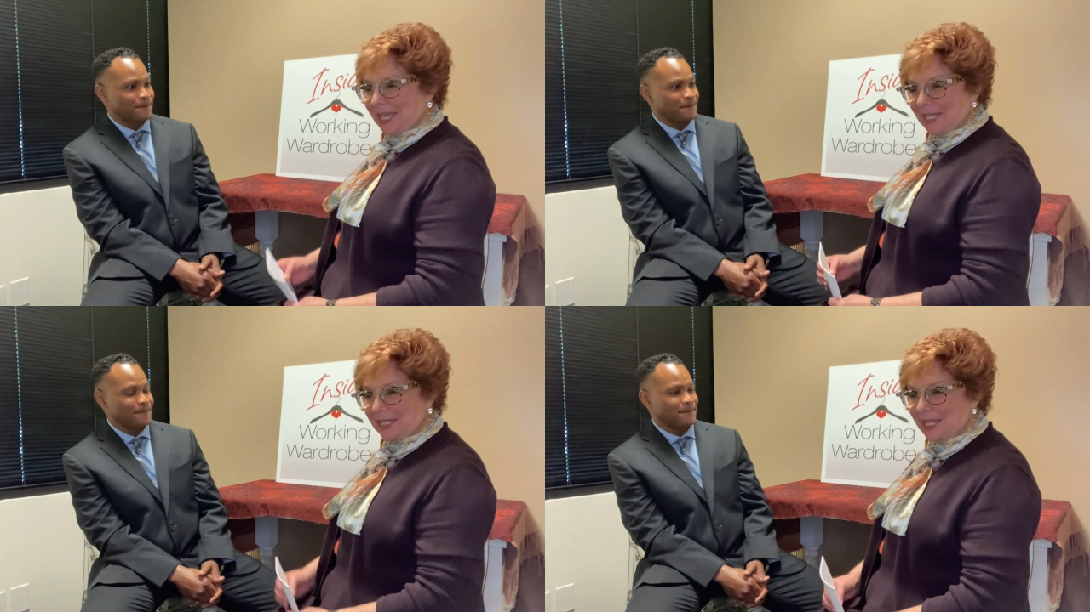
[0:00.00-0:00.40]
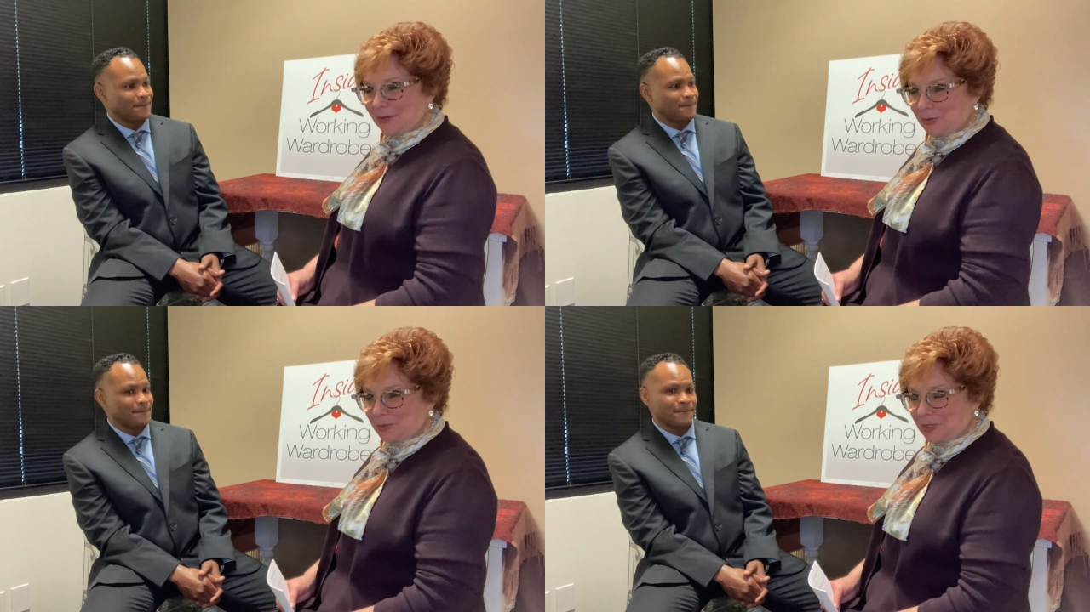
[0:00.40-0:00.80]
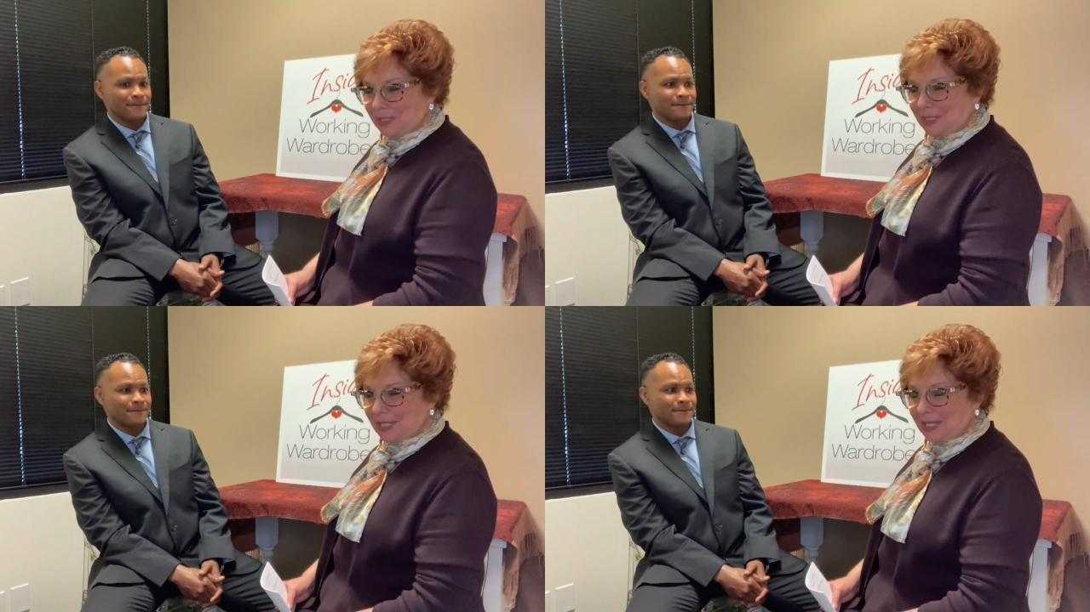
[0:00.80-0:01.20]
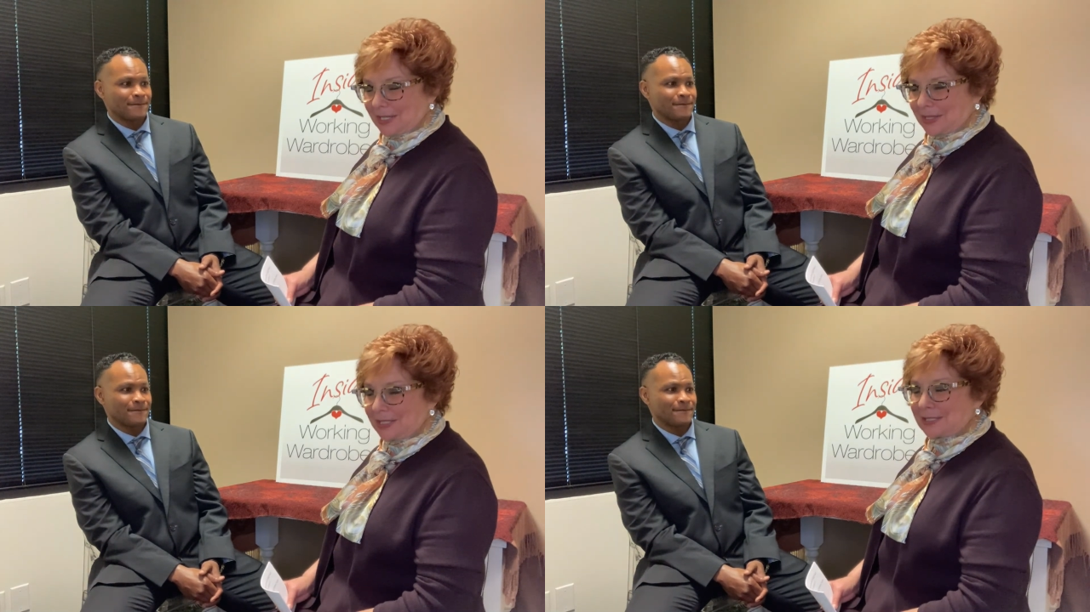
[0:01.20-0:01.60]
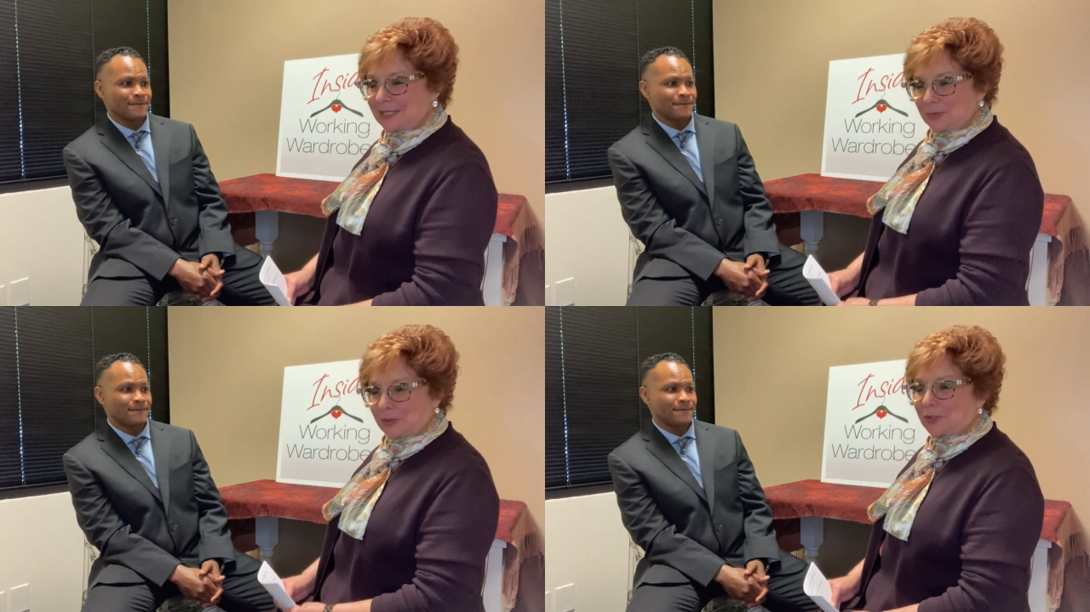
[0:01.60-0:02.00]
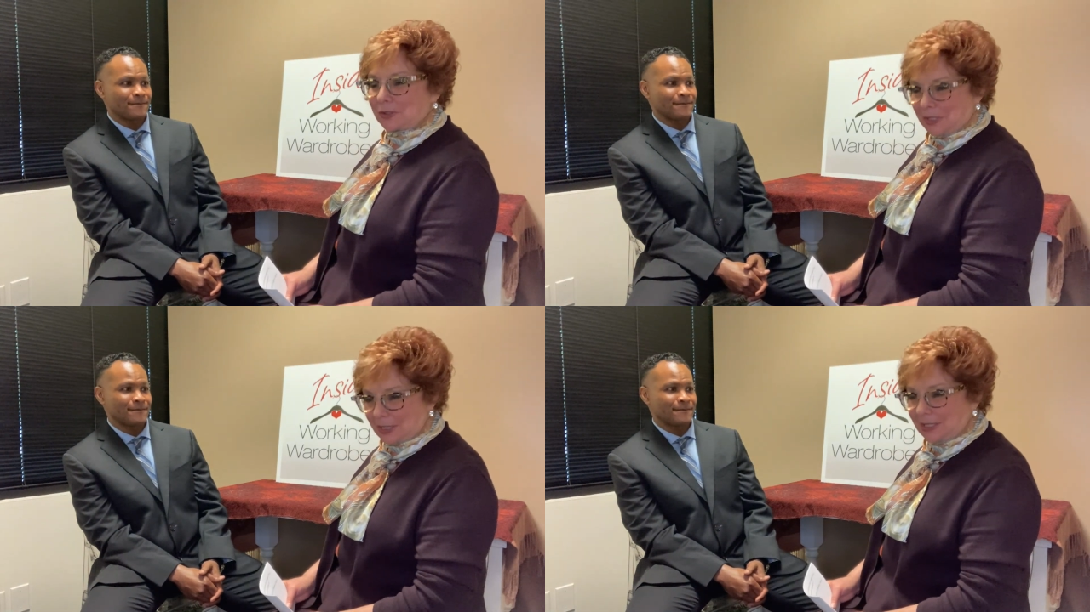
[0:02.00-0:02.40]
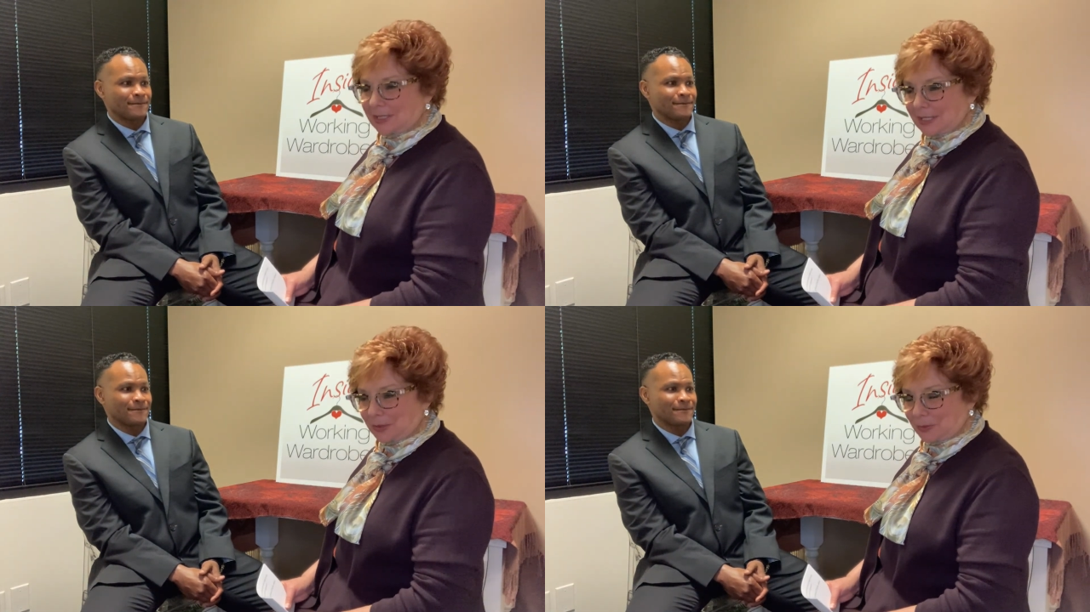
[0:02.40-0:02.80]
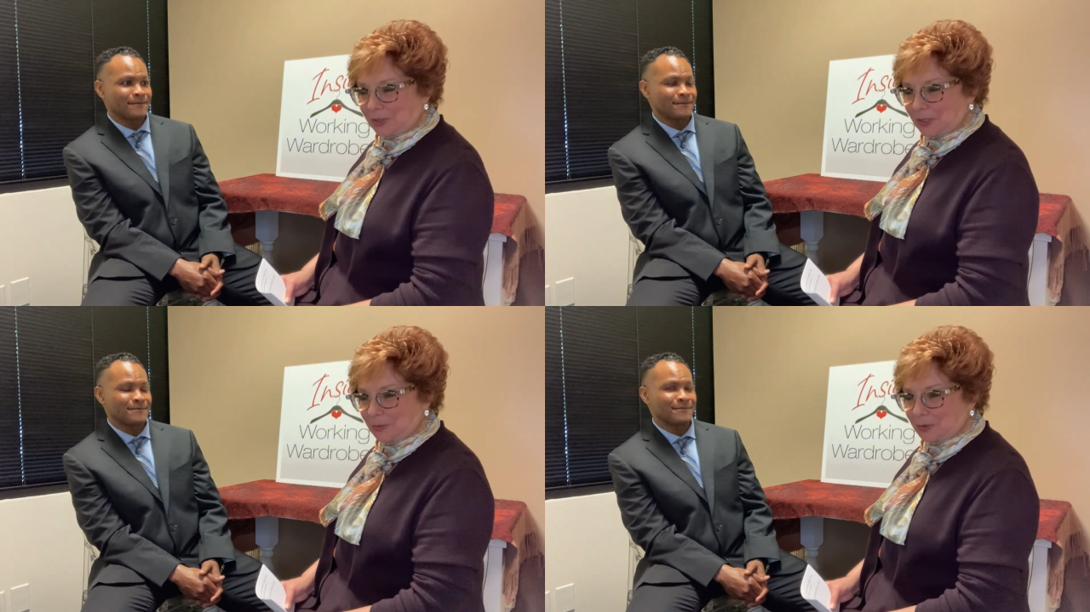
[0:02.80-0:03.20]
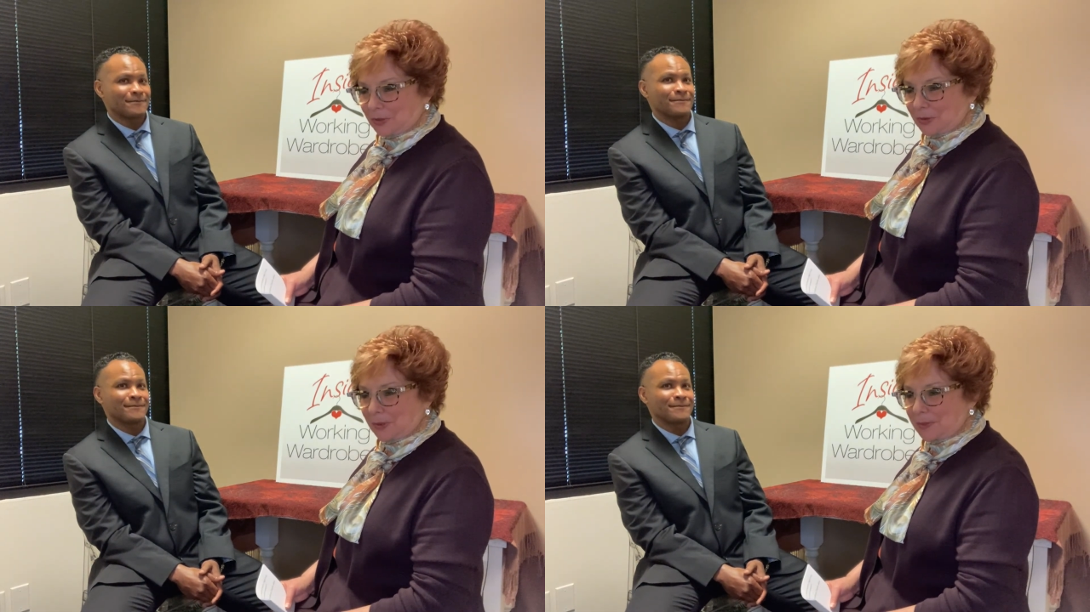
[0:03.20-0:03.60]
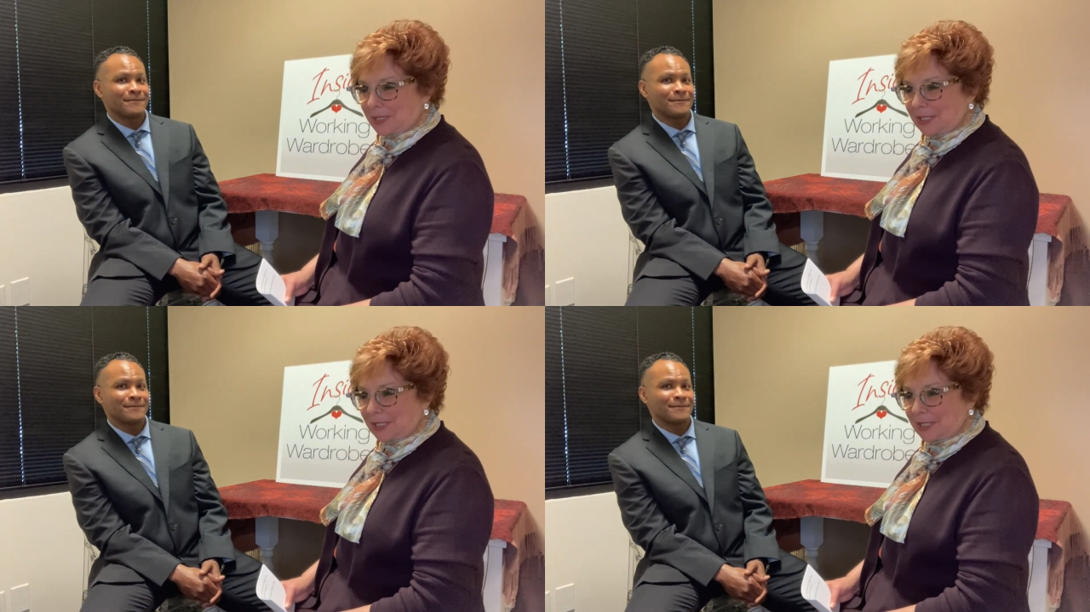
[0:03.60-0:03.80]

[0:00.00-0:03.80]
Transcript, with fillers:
Speaker 1: And everyone, this is what goes on inside Working Wardrobes.